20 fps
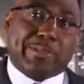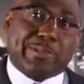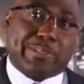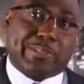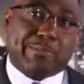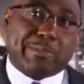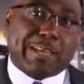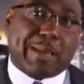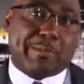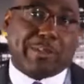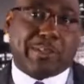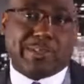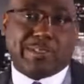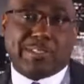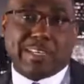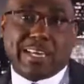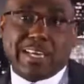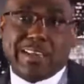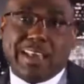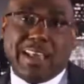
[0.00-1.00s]
Sometimes you just
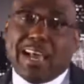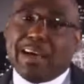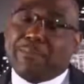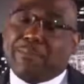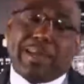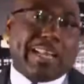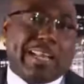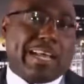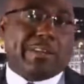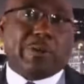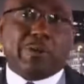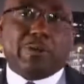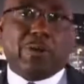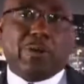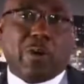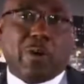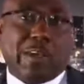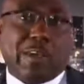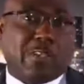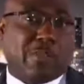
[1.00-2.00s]
say, "Man, I don't know.
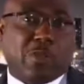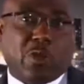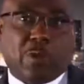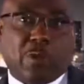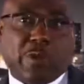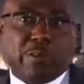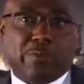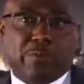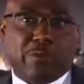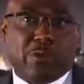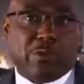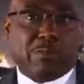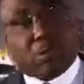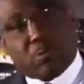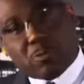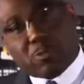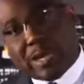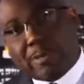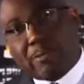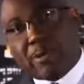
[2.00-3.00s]
I'll just go with the flow." But
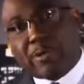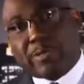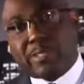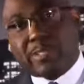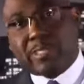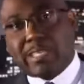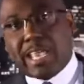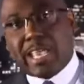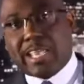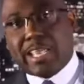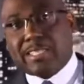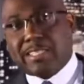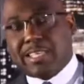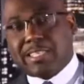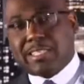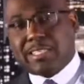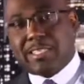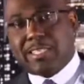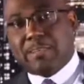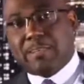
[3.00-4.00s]
what I want to say is
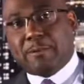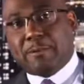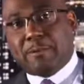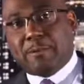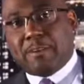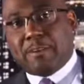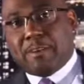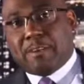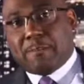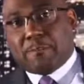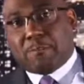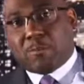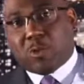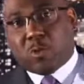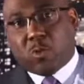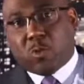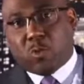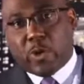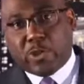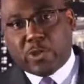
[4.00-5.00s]
this:
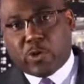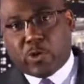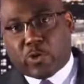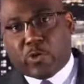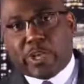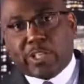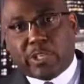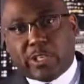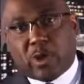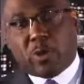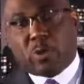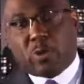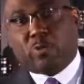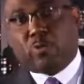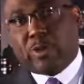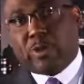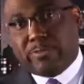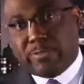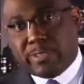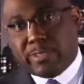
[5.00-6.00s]
when you create your own
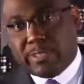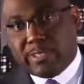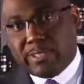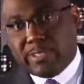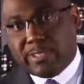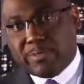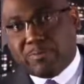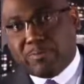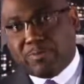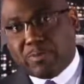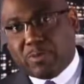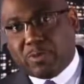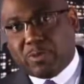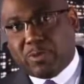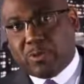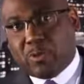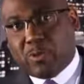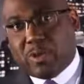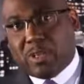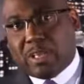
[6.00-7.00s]
rivers.
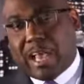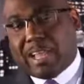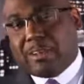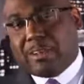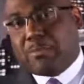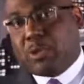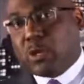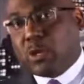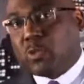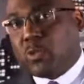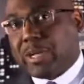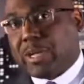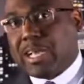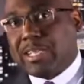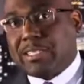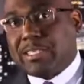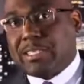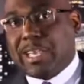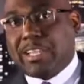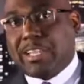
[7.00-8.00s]
And note what I
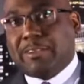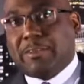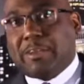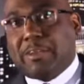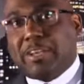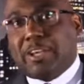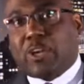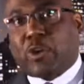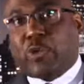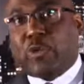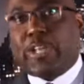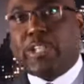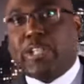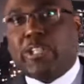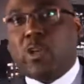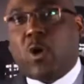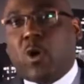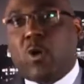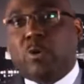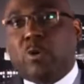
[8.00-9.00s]
said, create
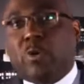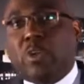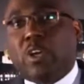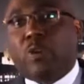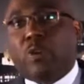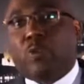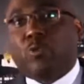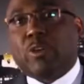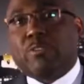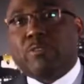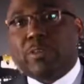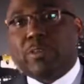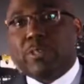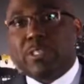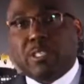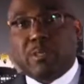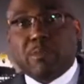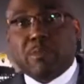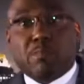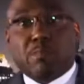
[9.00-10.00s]
your own rivers,
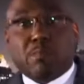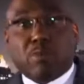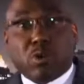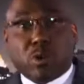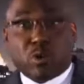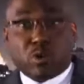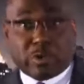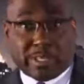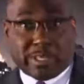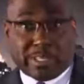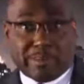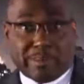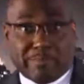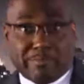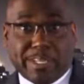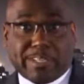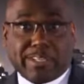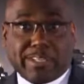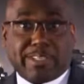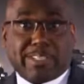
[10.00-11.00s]
plural.
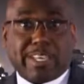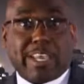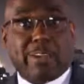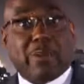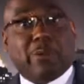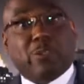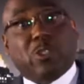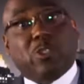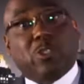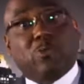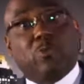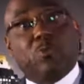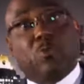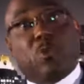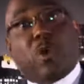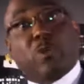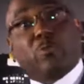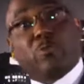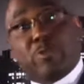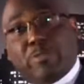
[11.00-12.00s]
Mean to say you don't just
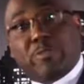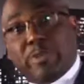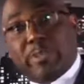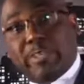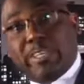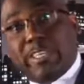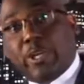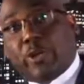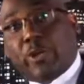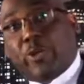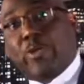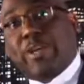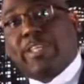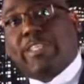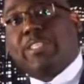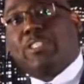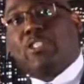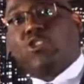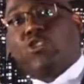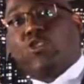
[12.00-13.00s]
one river, you're
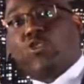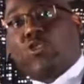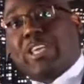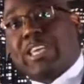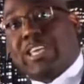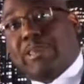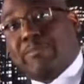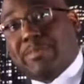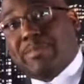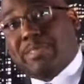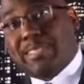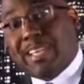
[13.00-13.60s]
creating streams.